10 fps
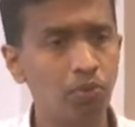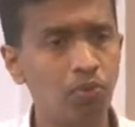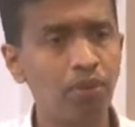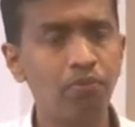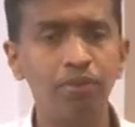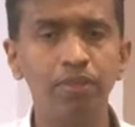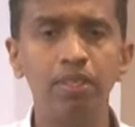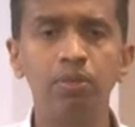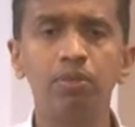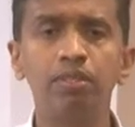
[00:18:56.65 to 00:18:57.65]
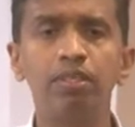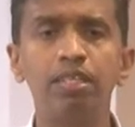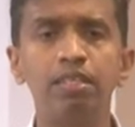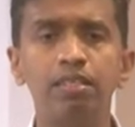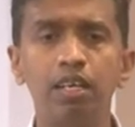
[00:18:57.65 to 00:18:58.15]
What the
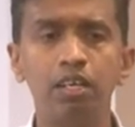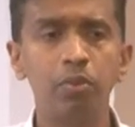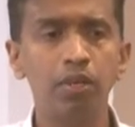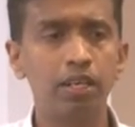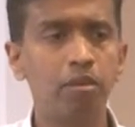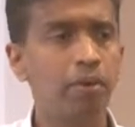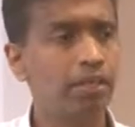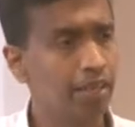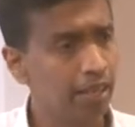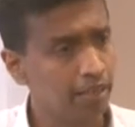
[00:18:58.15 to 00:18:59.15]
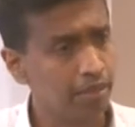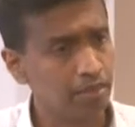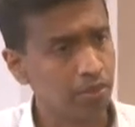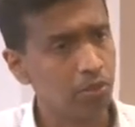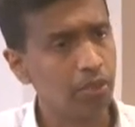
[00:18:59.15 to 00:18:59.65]
things are communicated by the
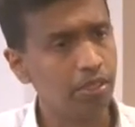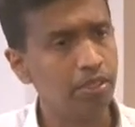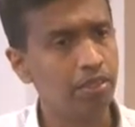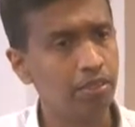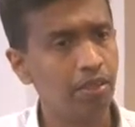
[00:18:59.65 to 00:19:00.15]
directors or the other